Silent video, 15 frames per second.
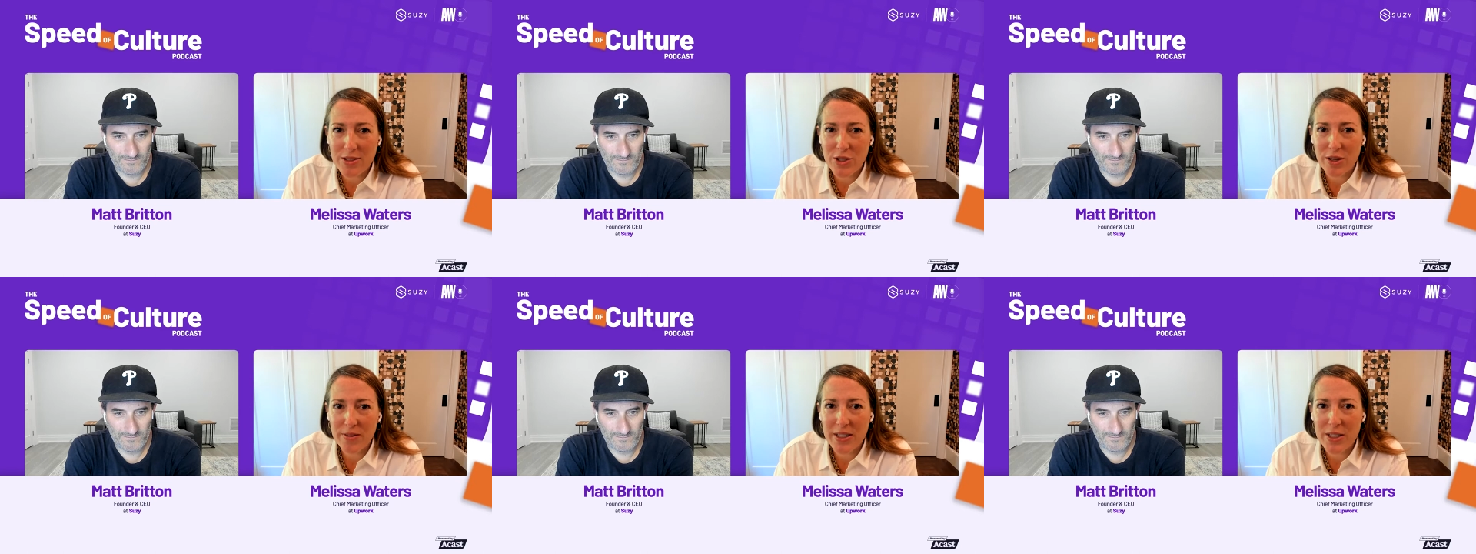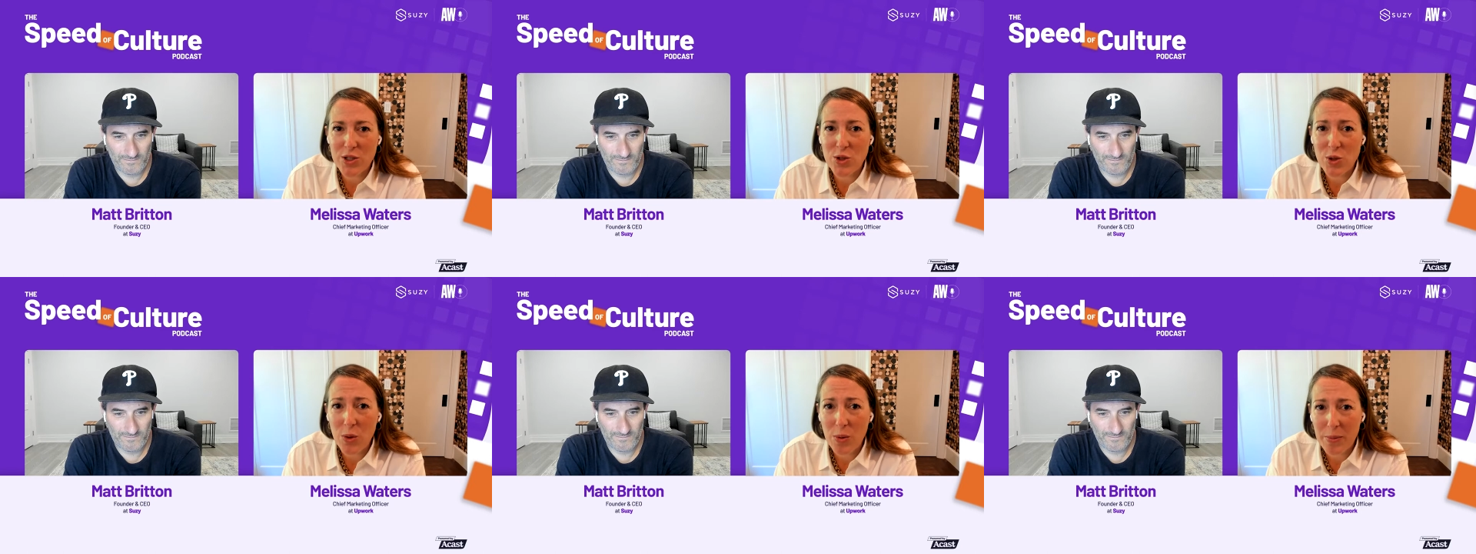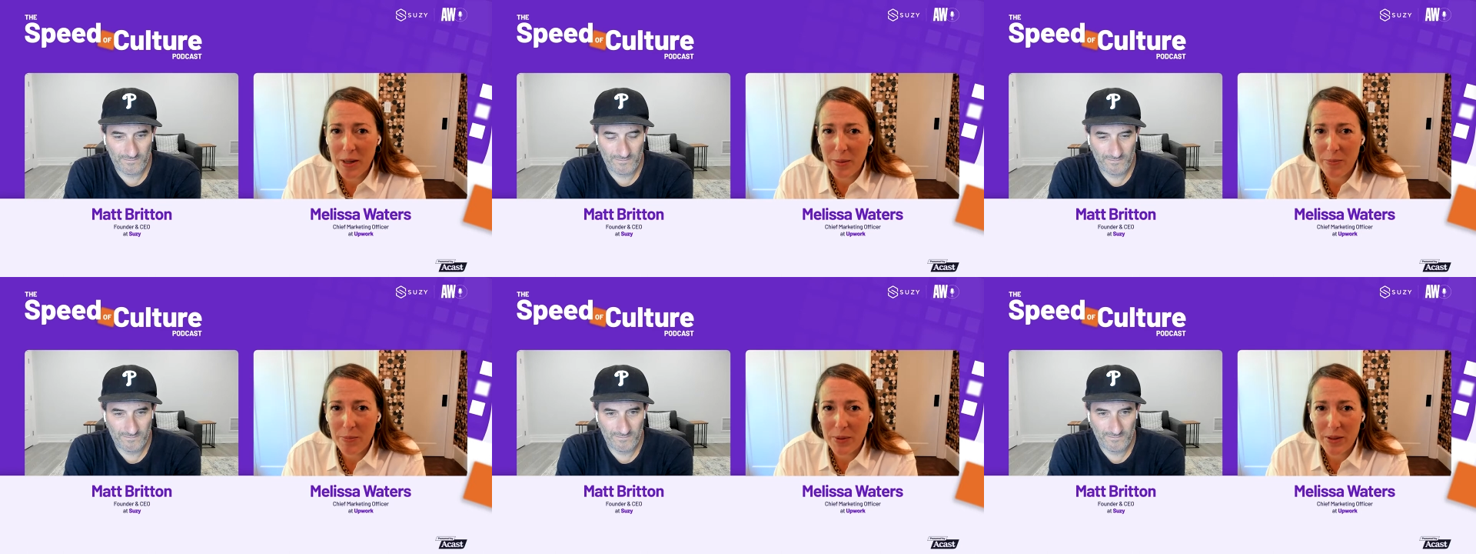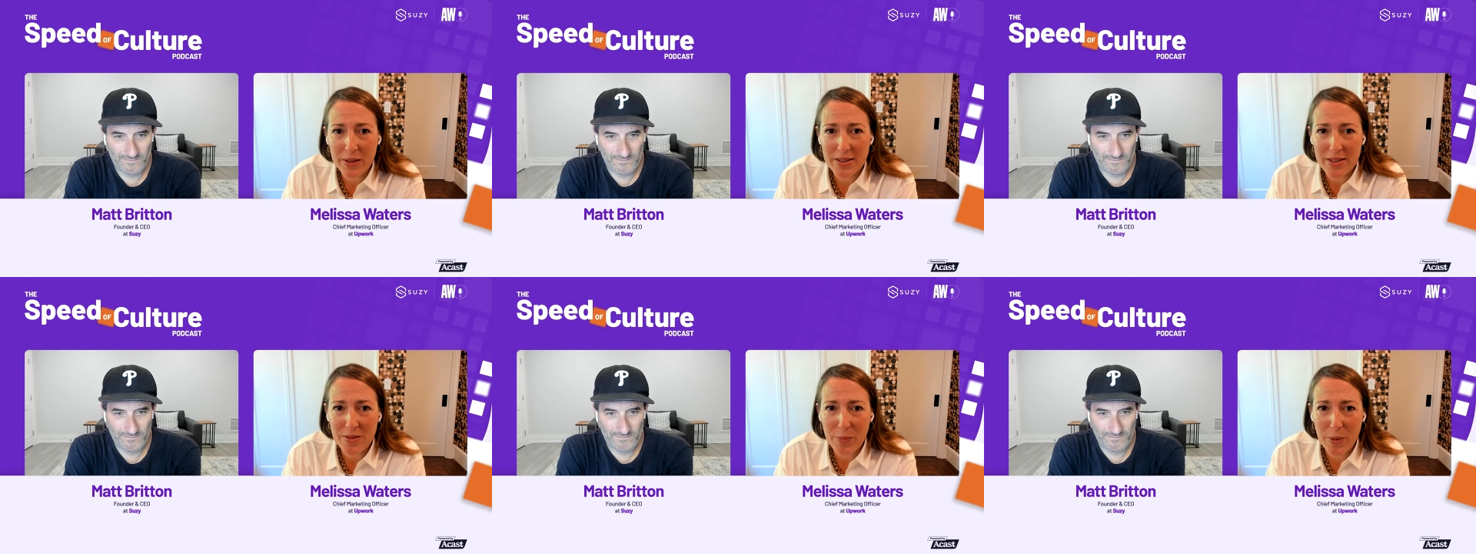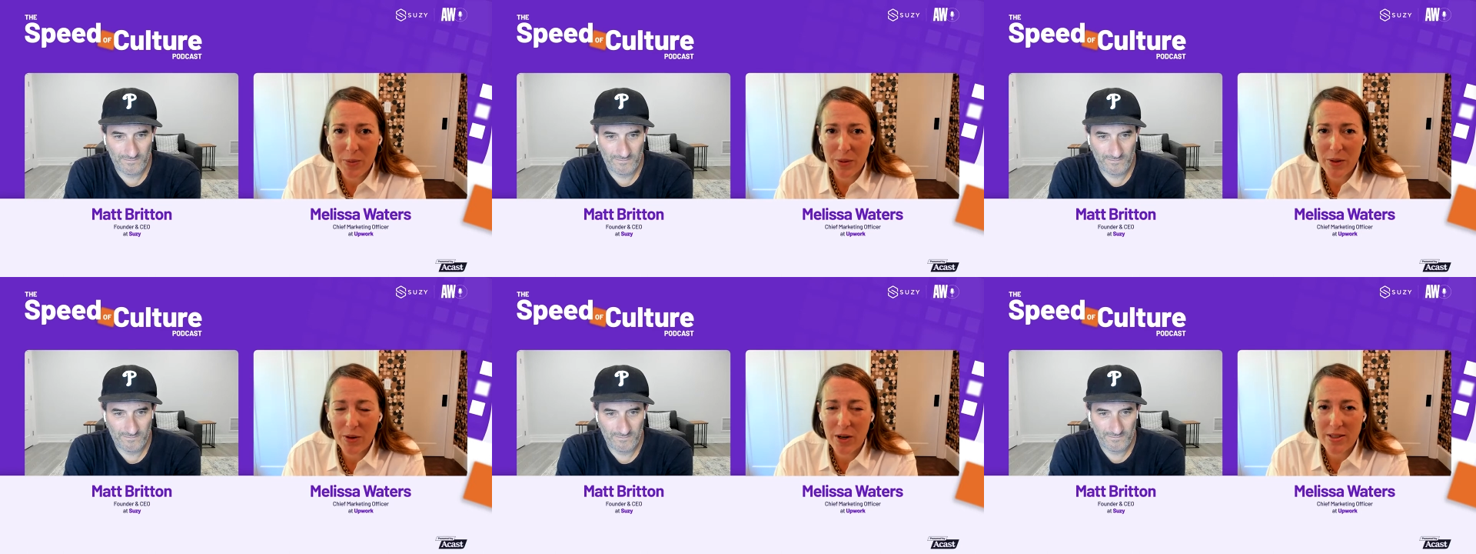Speaker 1: serving so many billions of
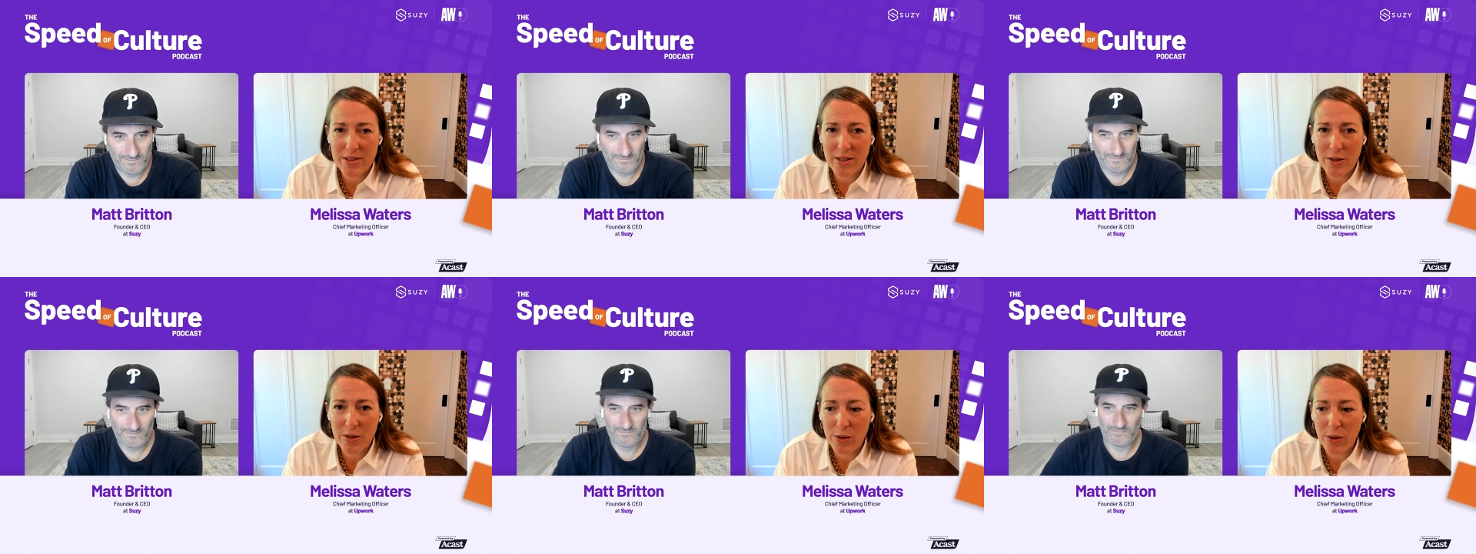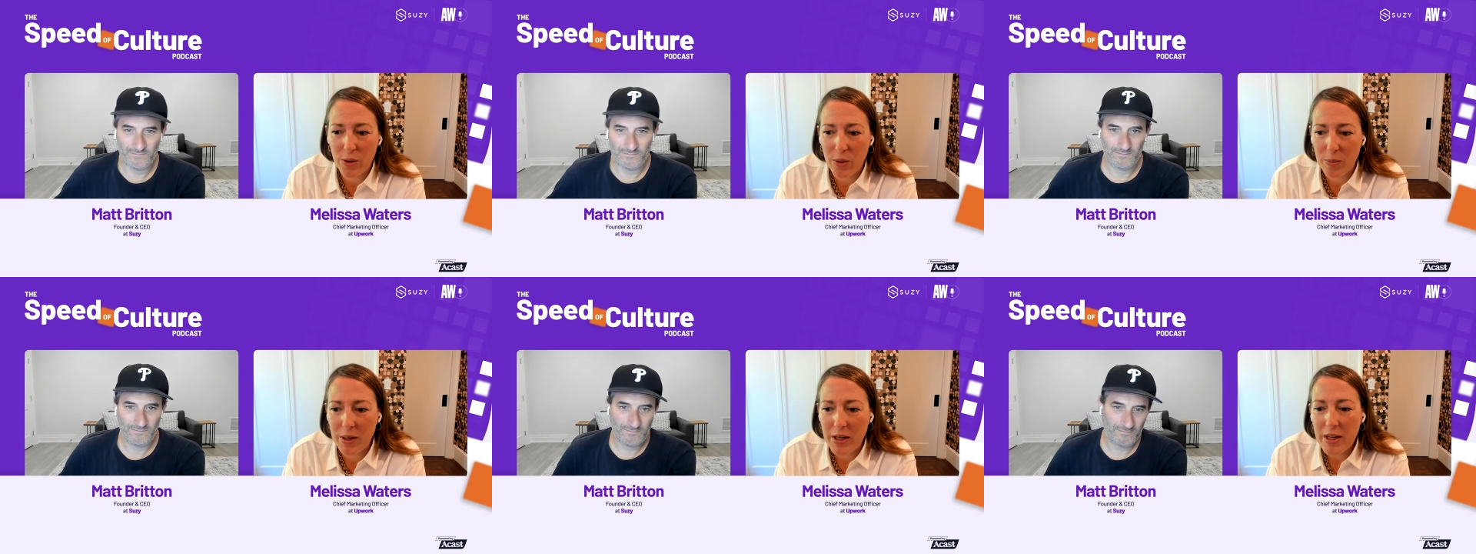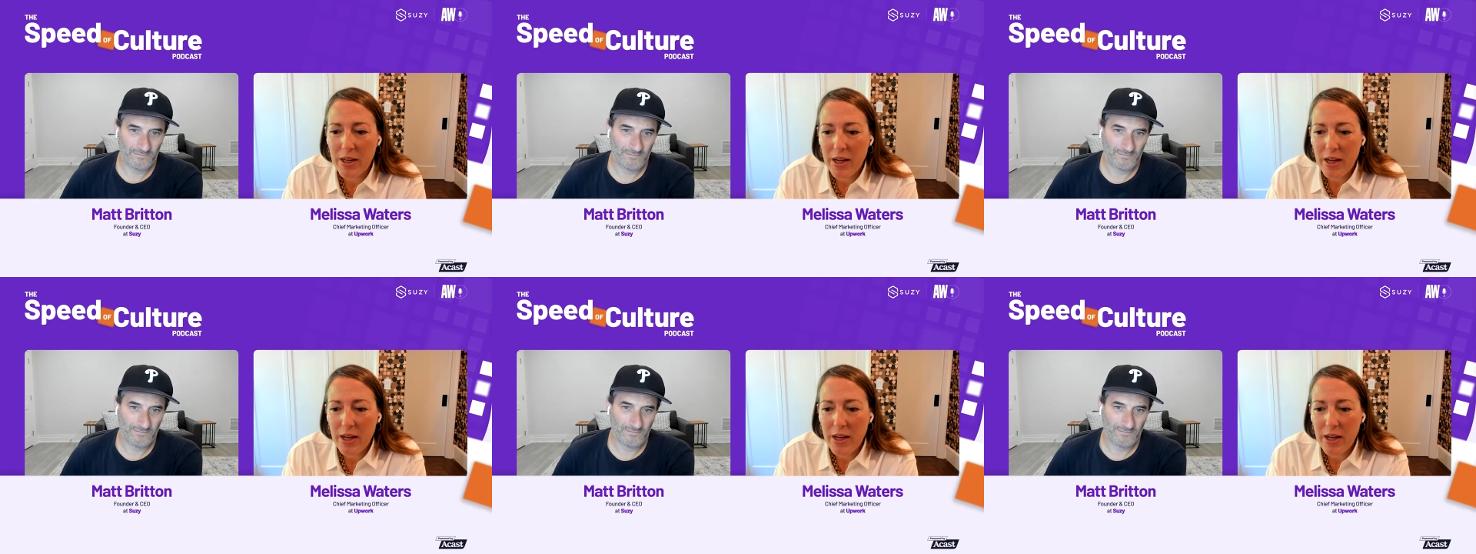people across the globe